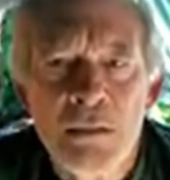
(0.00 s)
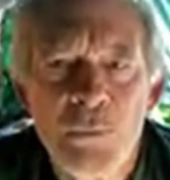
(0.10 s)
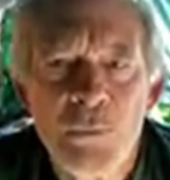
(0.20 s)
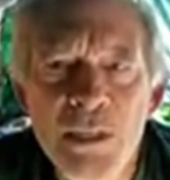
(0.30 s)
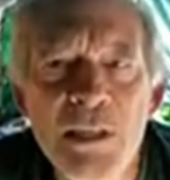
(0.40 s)

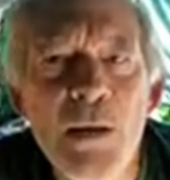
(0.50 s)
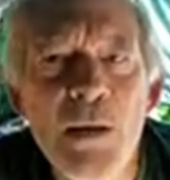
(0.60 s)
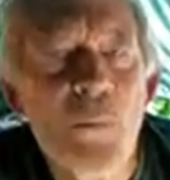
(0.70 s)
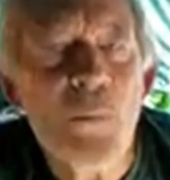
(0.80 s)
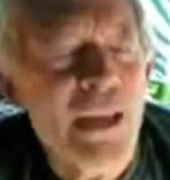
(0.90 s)
Rita and I
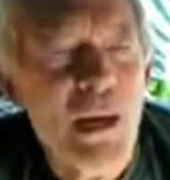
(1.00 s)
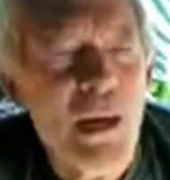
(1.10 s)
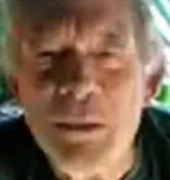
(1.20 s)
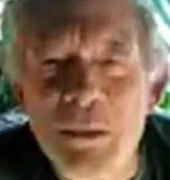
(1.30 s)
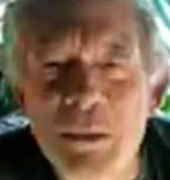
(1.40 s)
break up
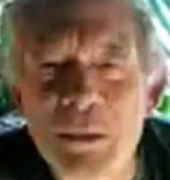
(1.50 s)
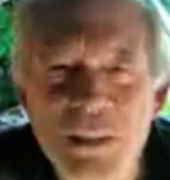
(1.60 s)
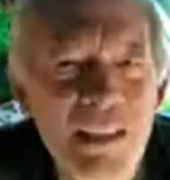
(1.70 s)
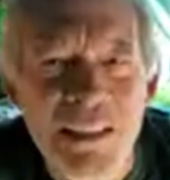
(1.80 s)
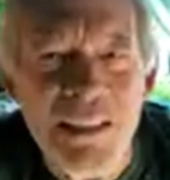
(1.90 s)
and
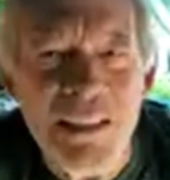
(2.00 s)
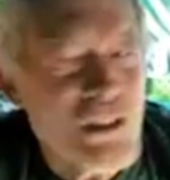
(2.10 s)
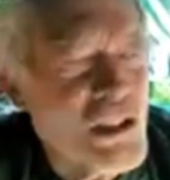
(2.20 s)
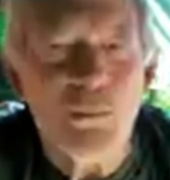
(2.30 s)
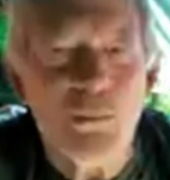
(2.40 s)
suddenly she's
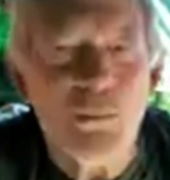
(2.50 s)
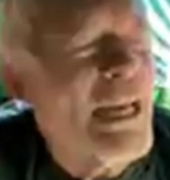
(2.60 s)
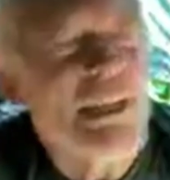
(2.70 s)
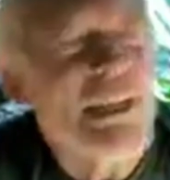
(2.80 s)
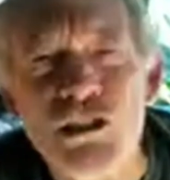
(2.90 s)
your
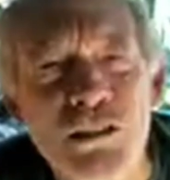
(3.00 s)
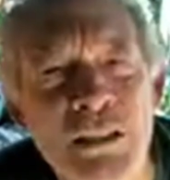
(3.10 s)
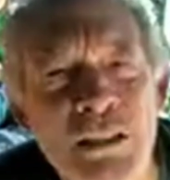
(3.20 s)
manager